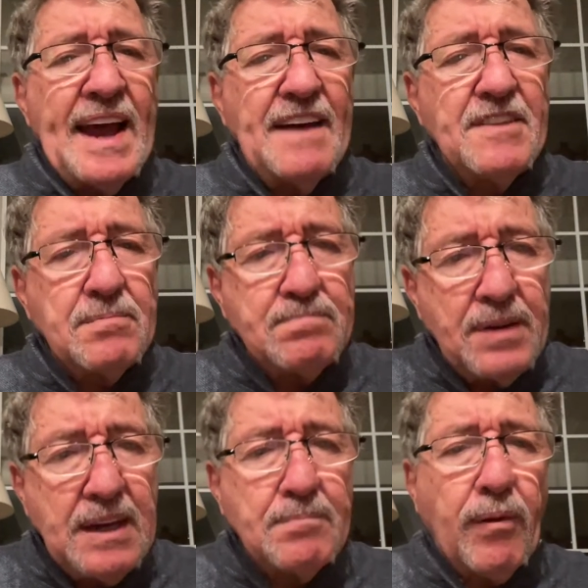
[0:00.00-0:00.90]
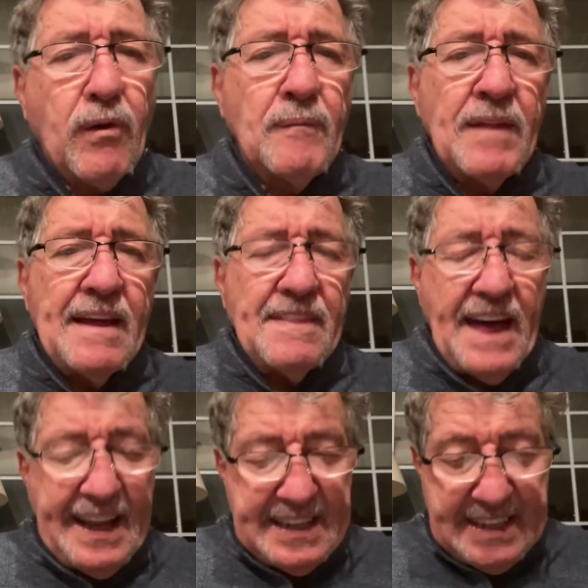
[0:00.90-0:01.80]
and the people
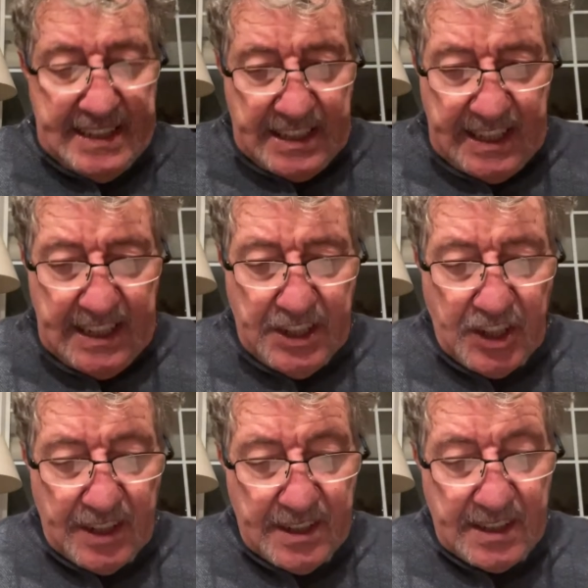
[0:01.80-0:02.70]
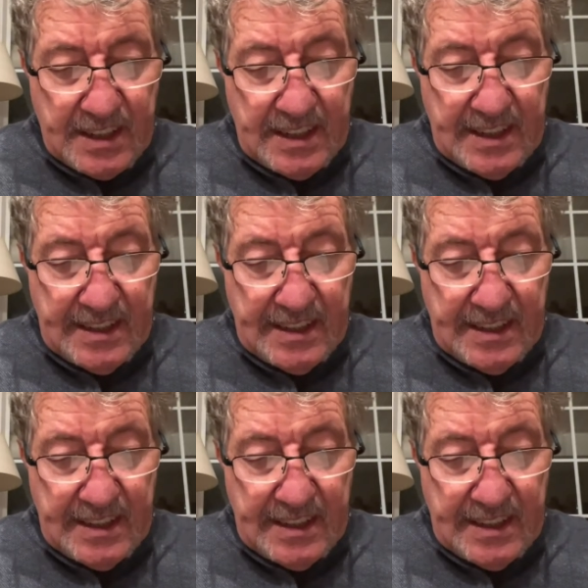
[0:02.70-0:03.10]
that he teaches.